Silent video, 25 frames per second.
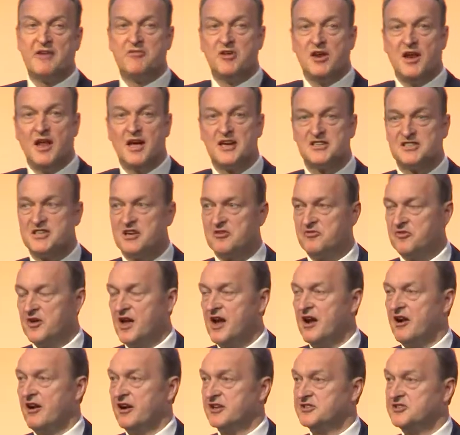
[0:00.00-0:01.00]
have a
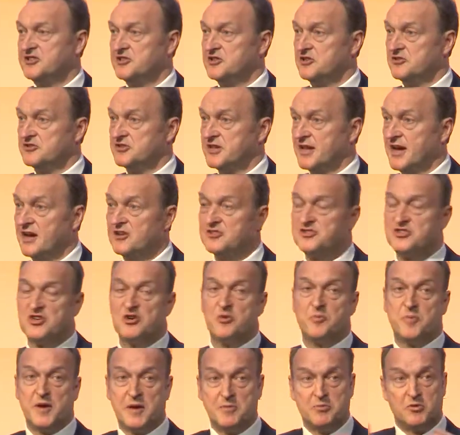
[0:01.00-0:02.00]
laissez-faire attitude to that, and
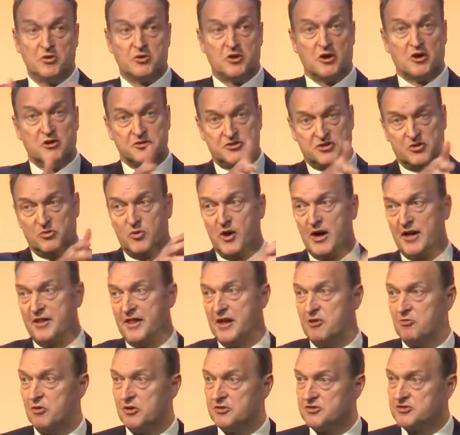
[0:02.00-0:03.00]
so people go to where
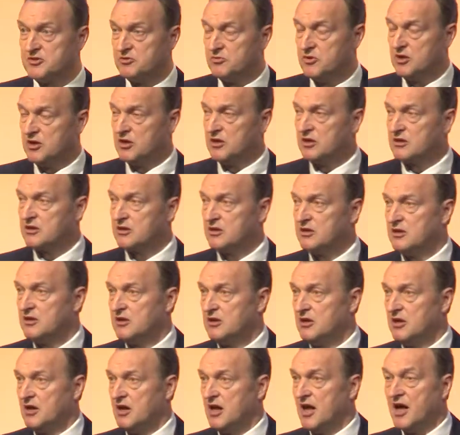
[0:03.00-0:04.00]
they want to work.
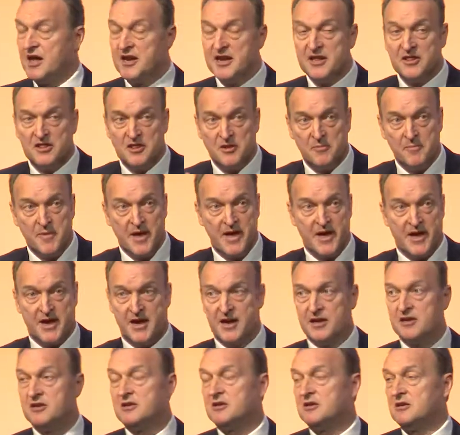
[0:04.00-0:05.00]
And in the
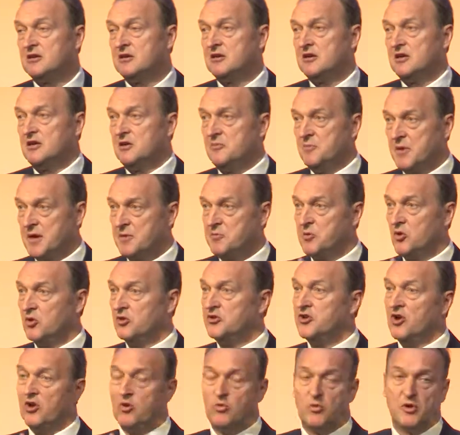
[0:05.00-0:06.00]
main, people
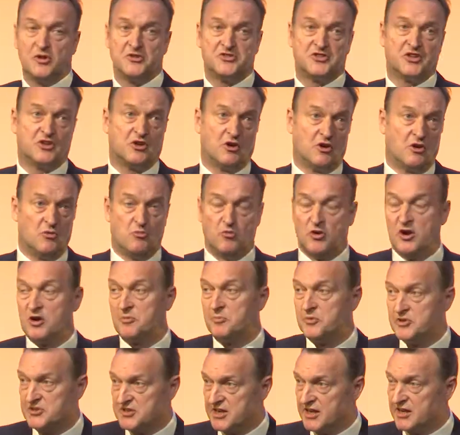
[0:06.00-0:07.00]
don't want to go and
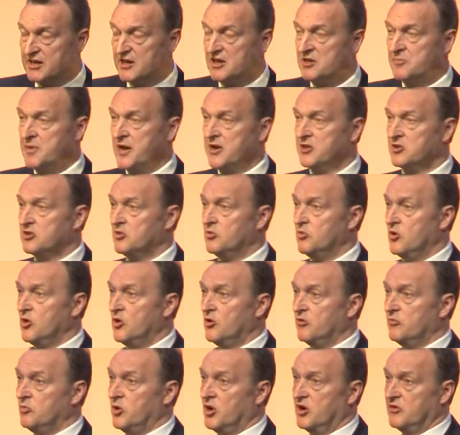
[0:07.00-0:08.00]
work, particularly the medical
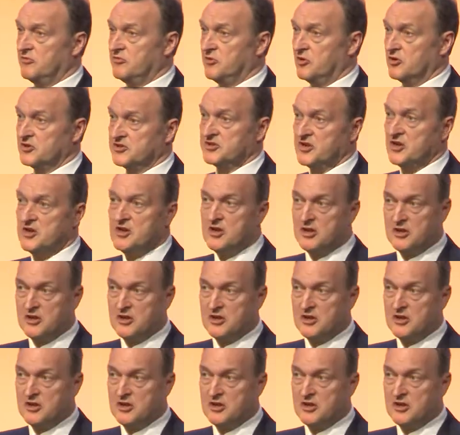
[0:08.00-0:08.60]
workforce,